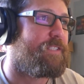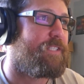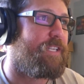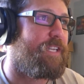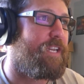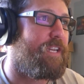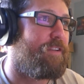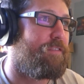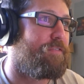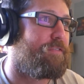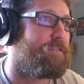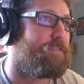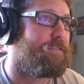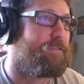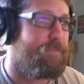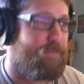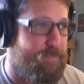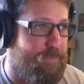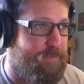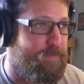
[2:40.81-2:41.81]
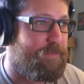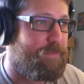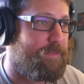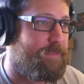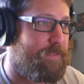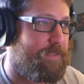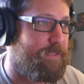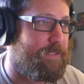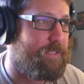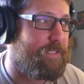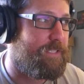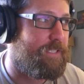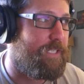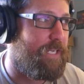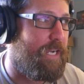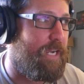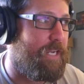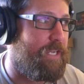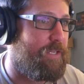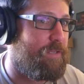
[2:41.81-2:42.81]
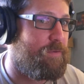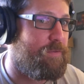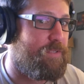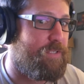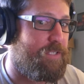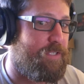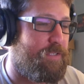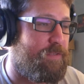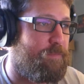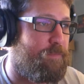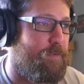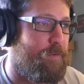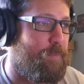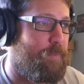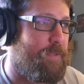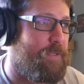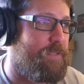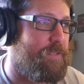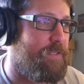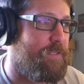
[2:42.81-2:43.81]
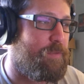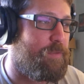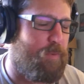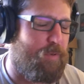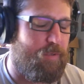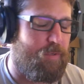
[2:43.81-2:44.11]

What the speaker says: if I use it for business